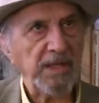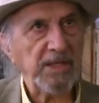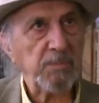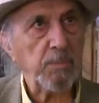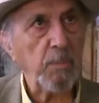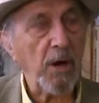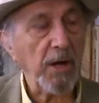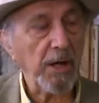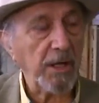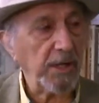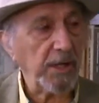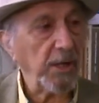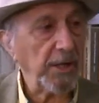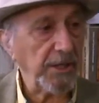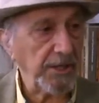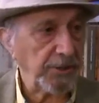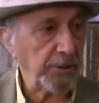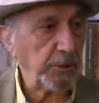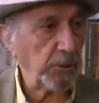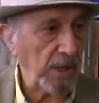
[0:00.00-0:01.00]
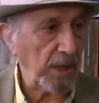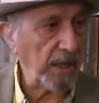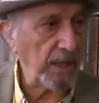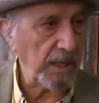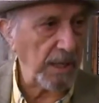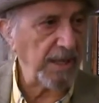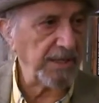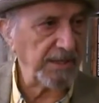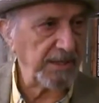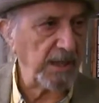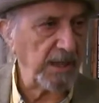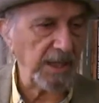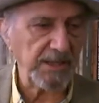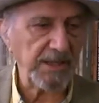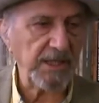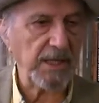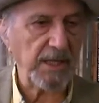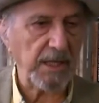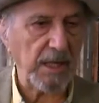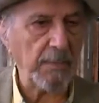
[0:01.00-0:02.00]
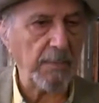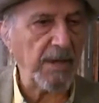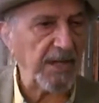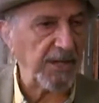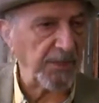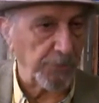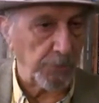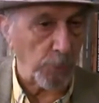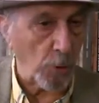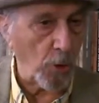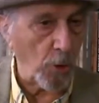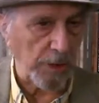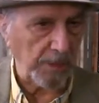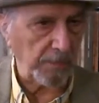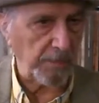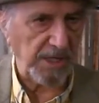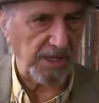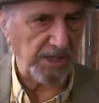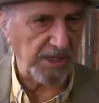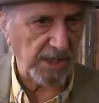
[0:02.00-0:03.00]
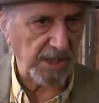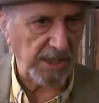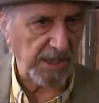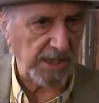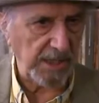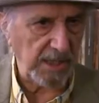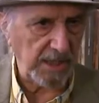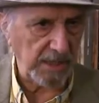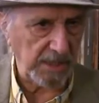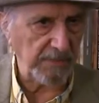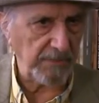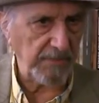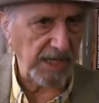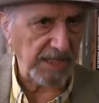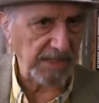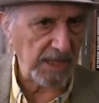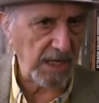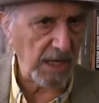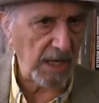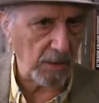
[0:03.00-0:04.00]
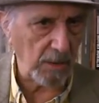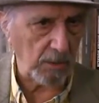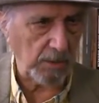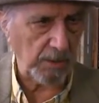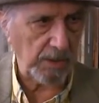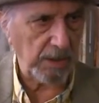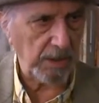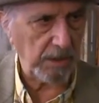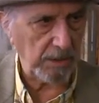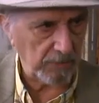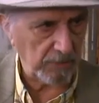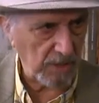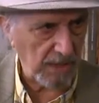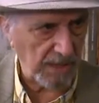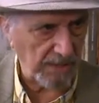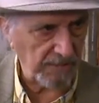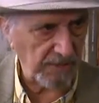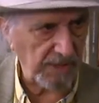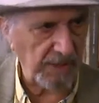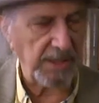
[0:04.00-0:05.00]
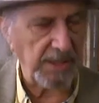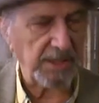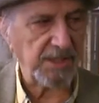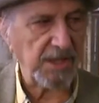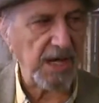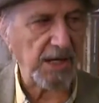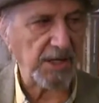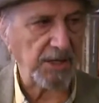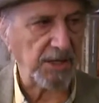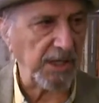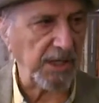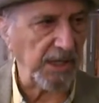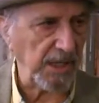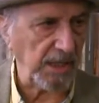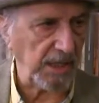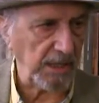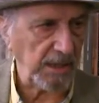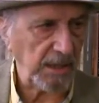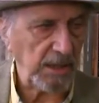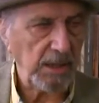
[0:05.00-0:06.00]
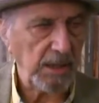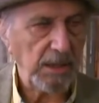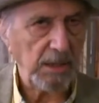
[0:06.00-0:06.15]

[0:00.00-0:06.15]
Well, it's modeled on I made a drawing basically. That's how it arrived, and it's actually a